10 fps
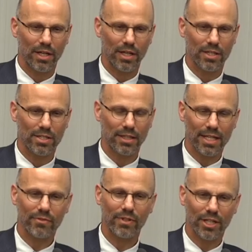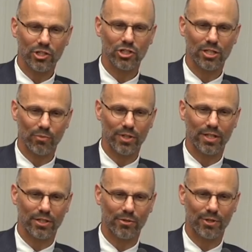it's less a relationship with
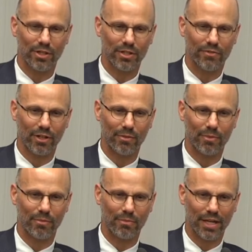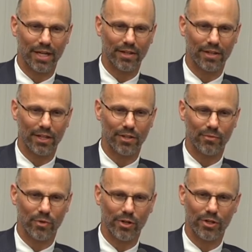the Inter-American Development Bank
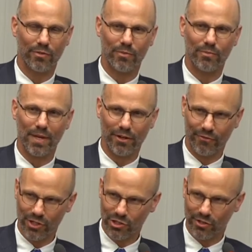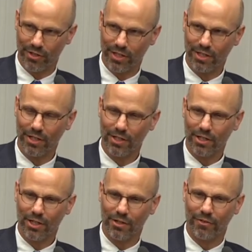than we're the beneficiary
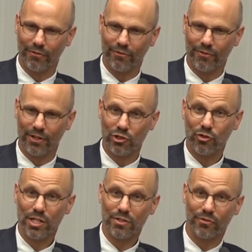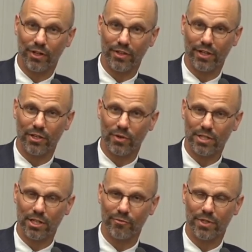of a, trust fund that the U.S.
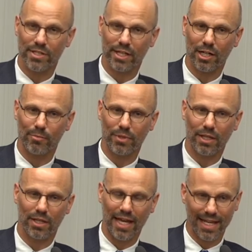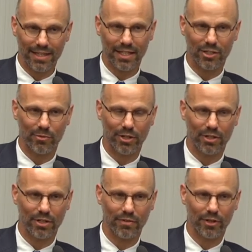government set up at the
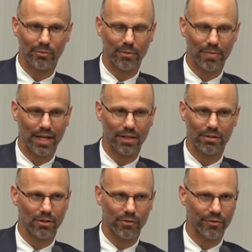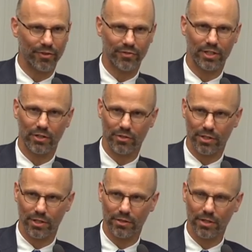Inter-American Development Bank over 50 years
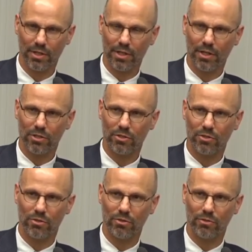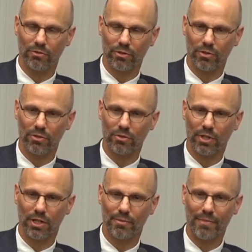ago to, to
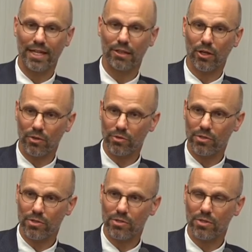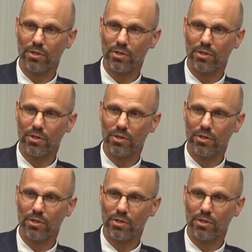uh, make loans,